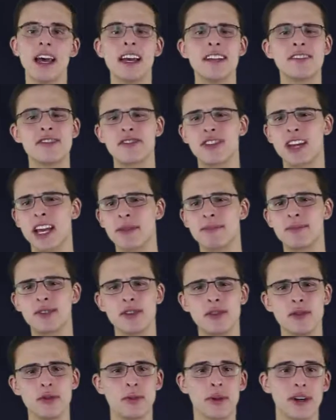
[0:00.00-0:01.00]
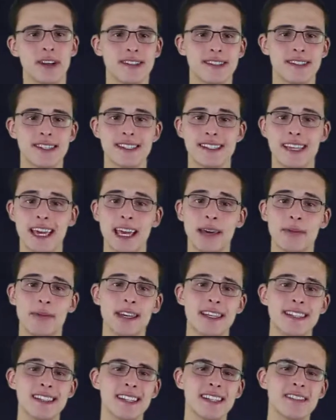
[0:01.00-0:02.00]
It's a shame too because this game
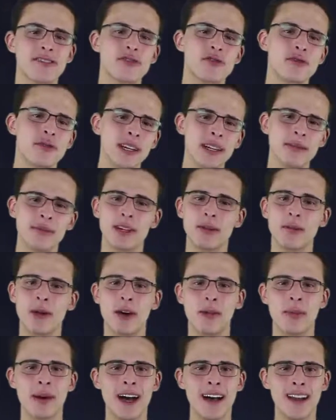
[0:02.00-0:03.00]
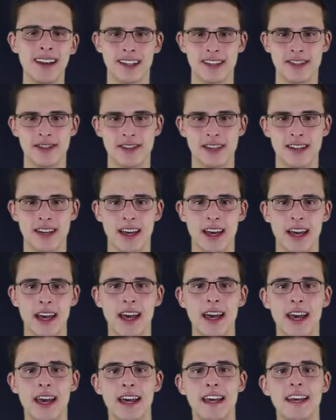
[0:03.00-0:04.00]
is extremely well polished.
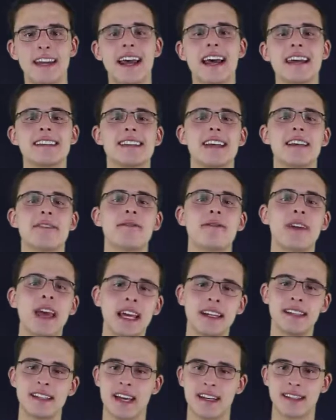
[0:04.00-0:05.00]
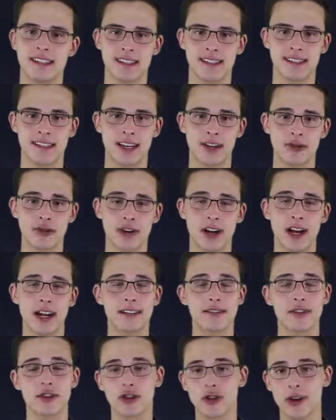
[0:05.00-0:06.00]
It has a fantastic
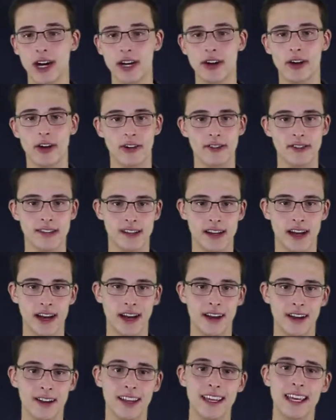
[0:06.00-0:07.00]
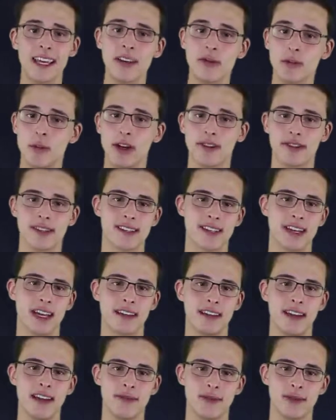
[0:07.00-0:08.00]
soundtrack, a great art style, and
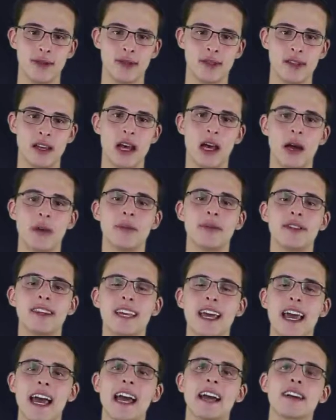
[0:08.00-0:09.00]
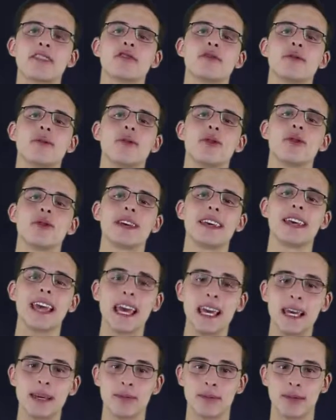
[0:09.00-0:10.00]
well-designed levels, but the actual
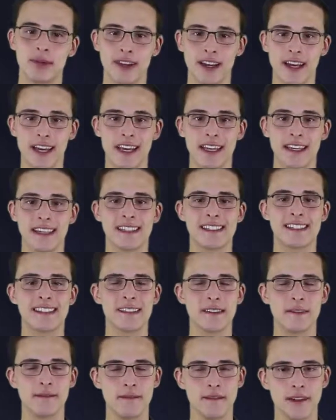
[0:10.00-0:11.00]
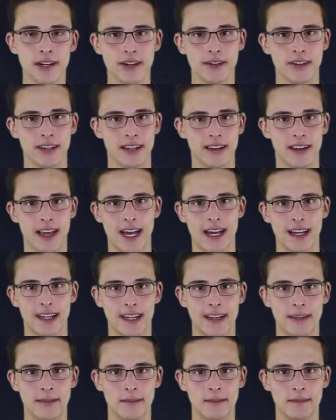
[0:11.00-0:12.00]
gameplay is severely lacking.